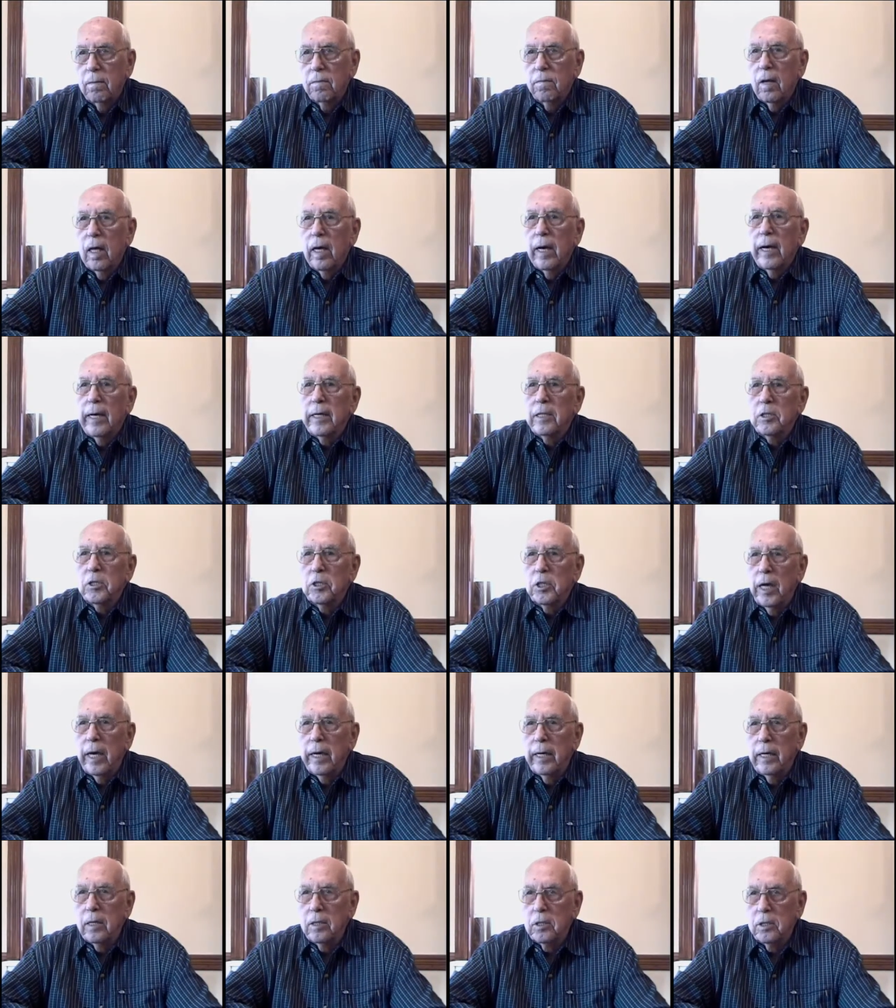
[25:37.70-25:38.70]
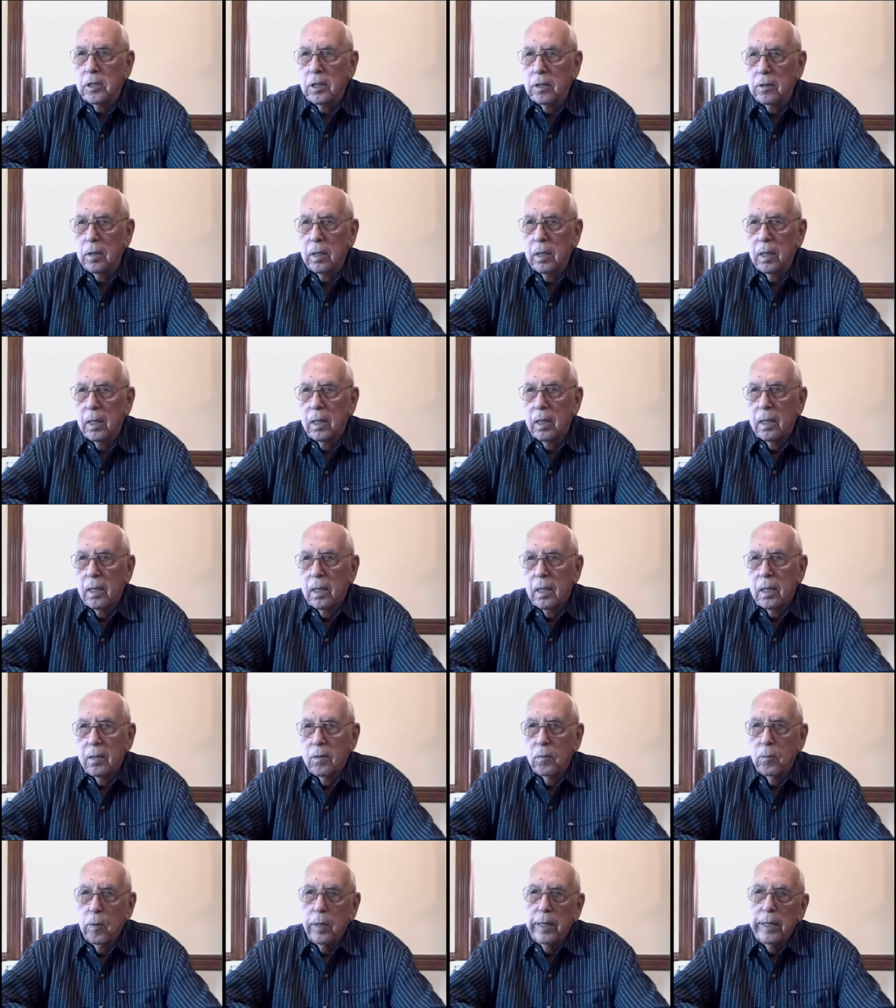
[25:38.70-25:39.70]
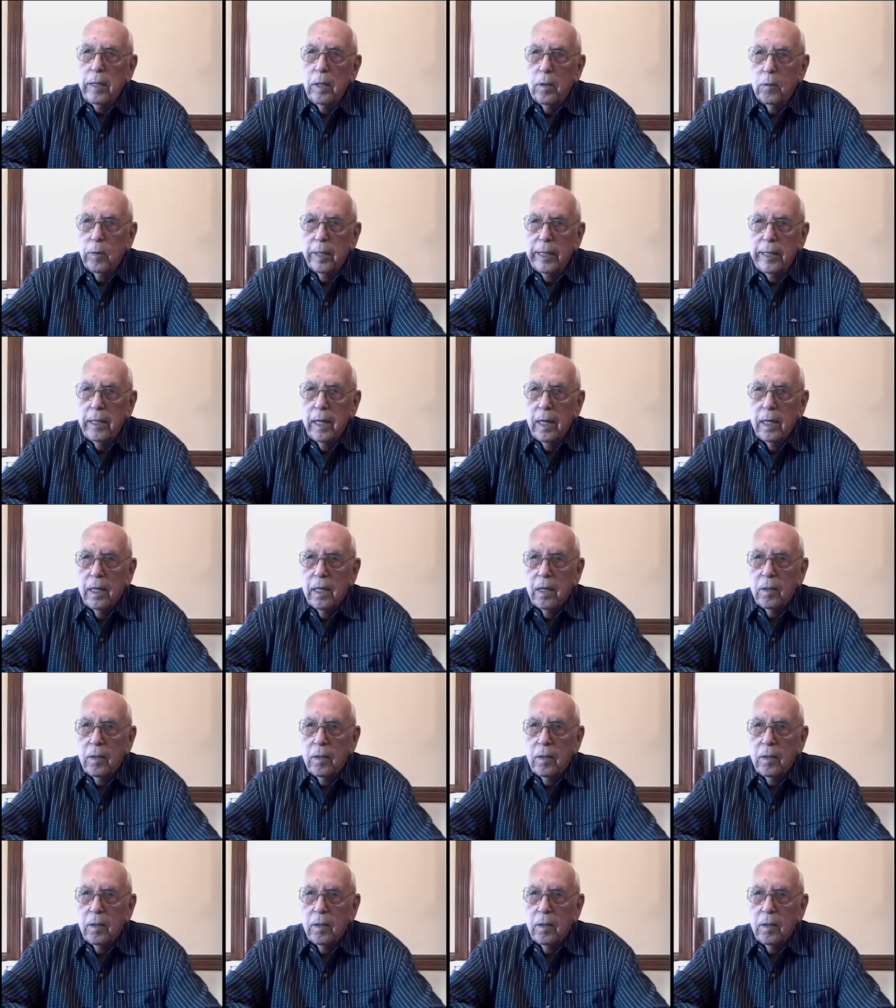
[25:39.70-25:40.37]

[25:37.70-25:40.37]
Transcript: flying status, their proficiency,